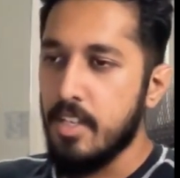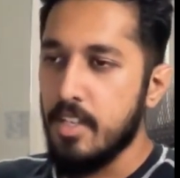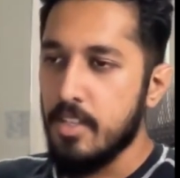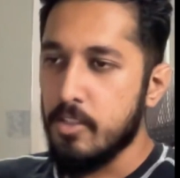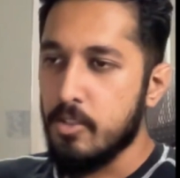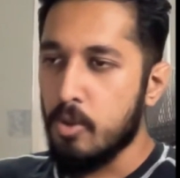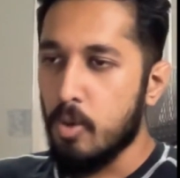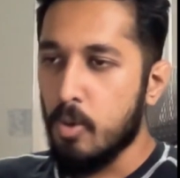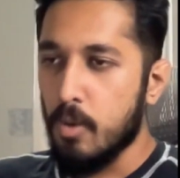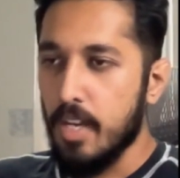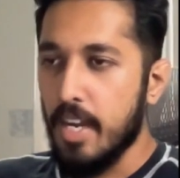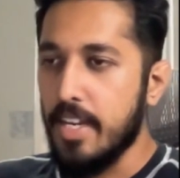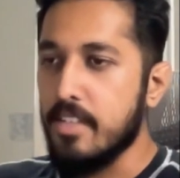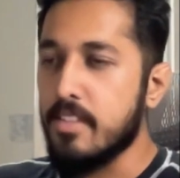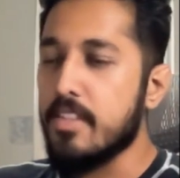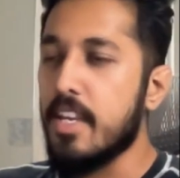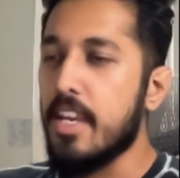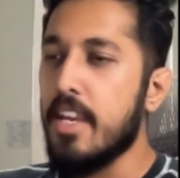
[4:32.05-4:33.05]
So
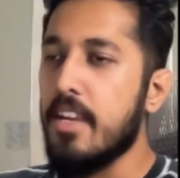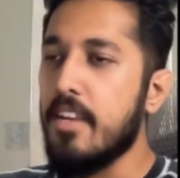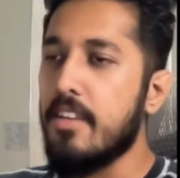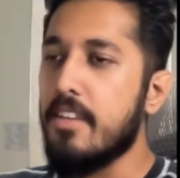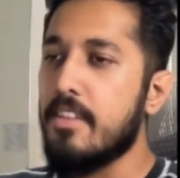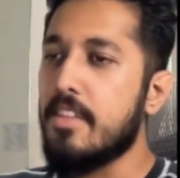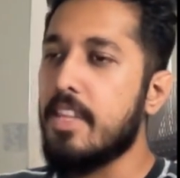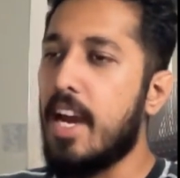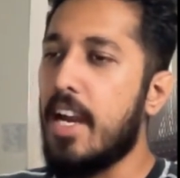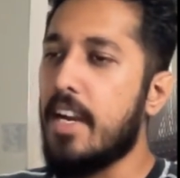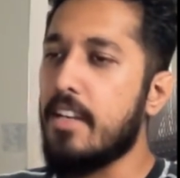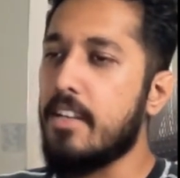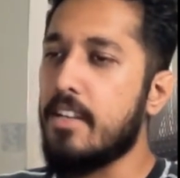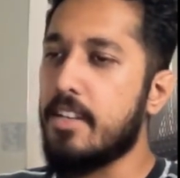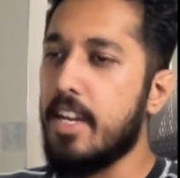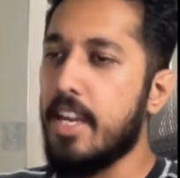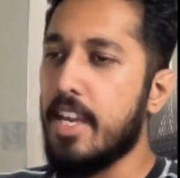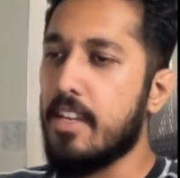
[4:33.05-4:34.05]
let's say that
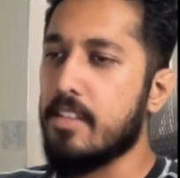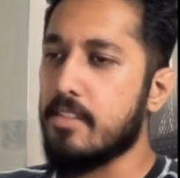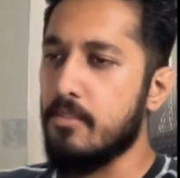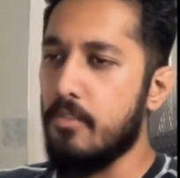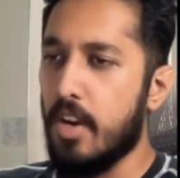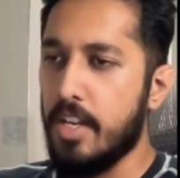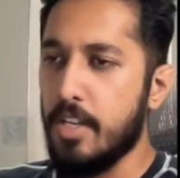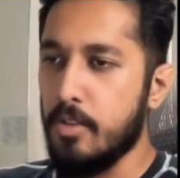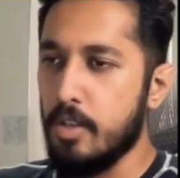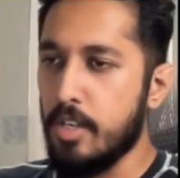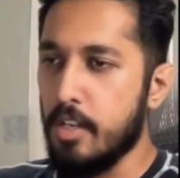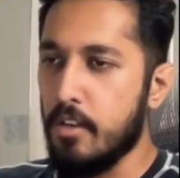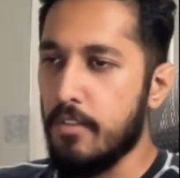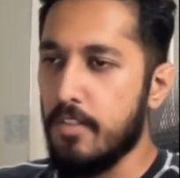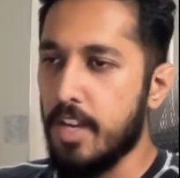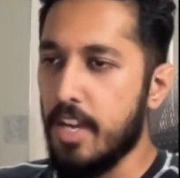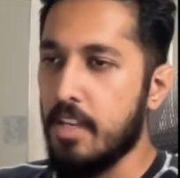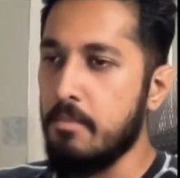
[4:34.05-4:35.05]
takes 1 unit
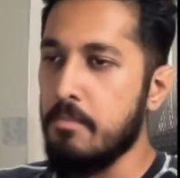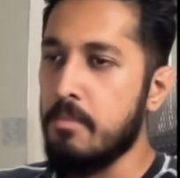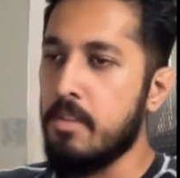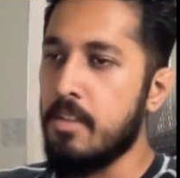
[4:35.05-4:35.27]
of time,